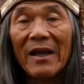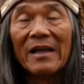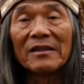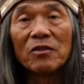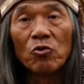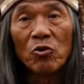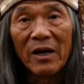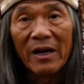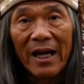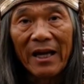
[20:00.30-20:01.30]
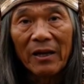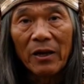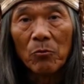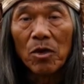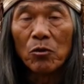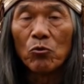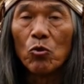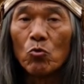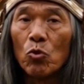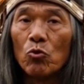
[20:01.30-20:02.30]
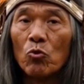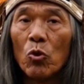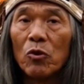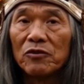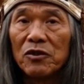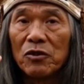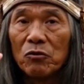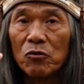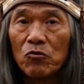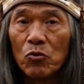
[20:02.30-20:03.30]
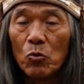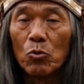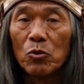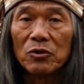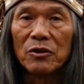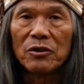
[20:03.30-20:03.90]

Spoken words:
1928, we had a blue moon with 13 full moons.